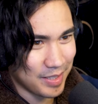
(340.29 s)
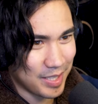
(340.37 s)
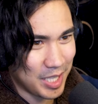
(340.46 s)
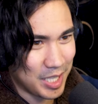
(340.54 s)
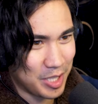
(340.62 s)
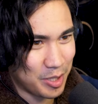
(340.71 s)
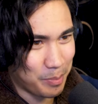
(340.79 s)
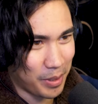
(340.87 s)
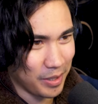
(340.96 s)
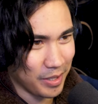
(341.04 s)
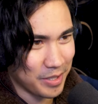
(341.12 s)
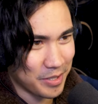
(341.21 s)
These
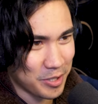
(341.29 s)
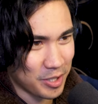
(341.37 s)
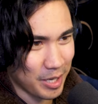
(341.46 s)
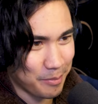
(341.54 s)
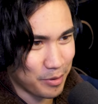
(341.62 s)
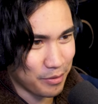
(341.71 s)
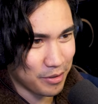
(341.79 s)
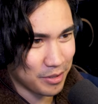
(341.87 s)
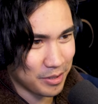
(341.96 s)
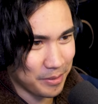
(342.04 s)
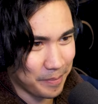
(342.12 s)
polygon shapes, folks.